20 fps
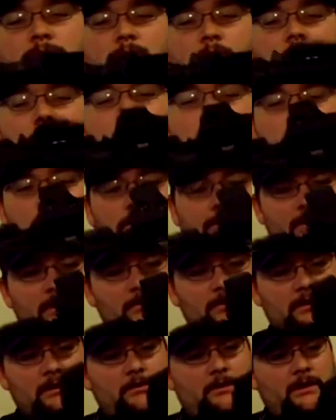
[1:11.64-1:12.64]
say, oh, well,
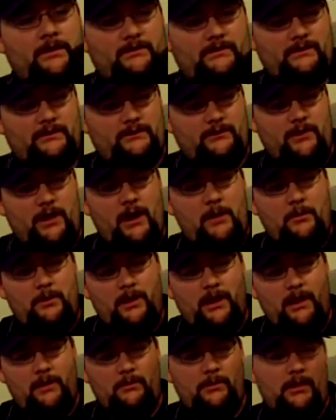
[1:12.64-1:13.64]
DPMS, it's a crap
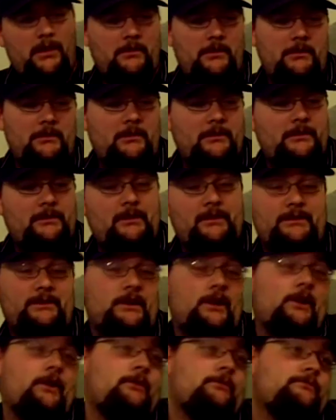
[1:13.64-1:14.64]
brand, blah, blah, blah, blah. You
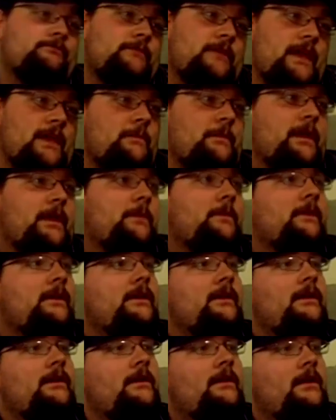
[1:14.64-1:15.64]
know, it may
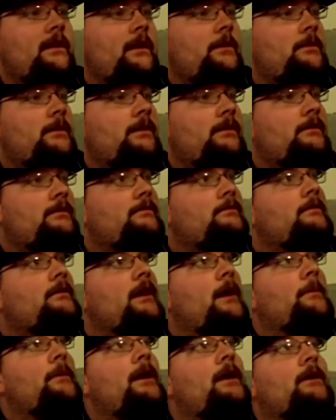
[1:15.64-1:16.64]
be. I mean,
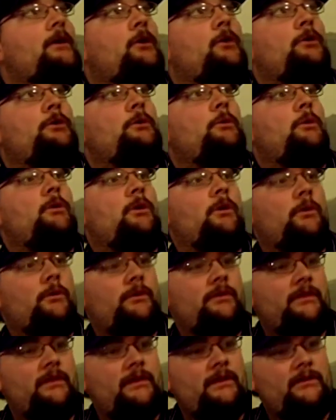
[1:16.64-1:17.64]
I'm not going to war
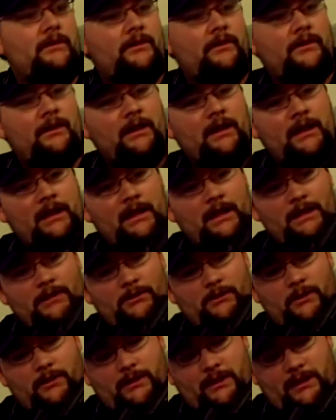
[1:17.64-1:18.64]
with it or
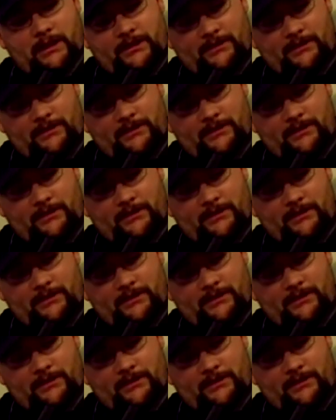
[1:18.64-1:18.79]
do anything